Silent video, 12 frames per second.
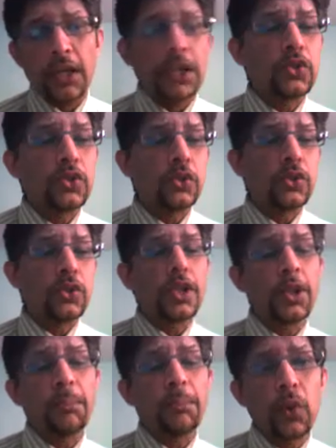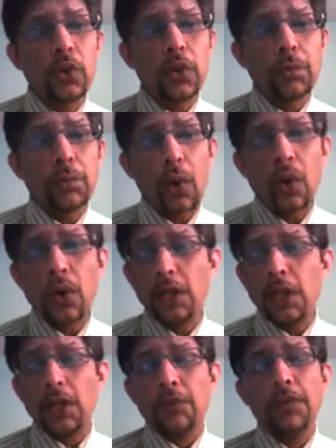Isru Udana bowled a ball
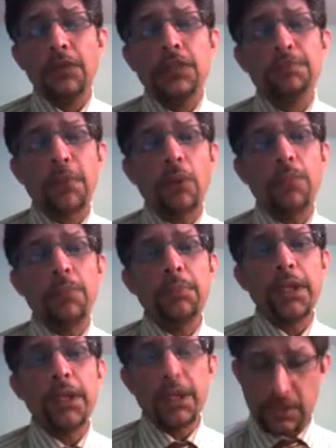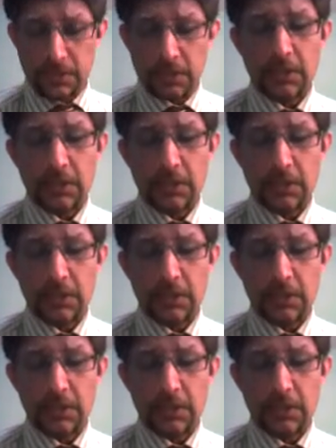which probably